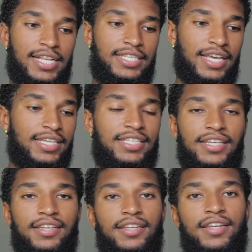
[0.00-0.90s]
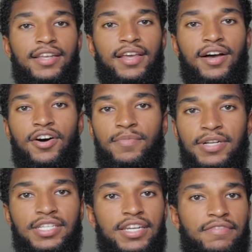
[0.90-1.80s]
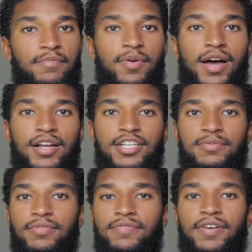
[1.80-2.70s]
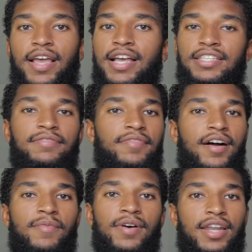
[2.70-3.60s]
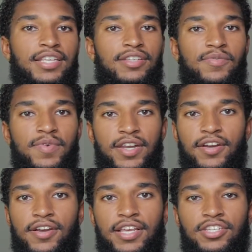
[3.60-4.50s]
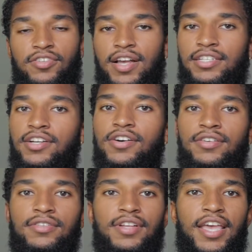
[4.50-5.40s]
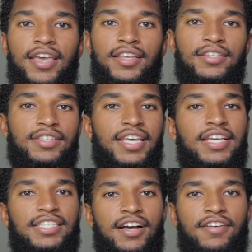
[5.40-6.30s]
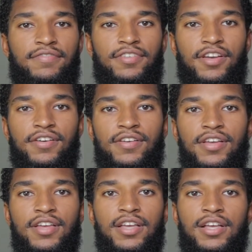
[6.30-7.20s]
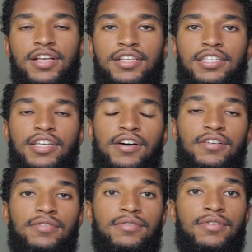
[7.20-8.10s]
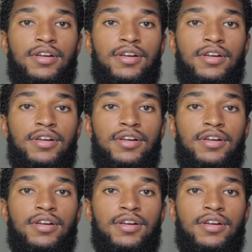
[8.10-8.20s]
testing a whole bunch of different products before they actually find one that's a winner and strikes gold and just takes off, you know? So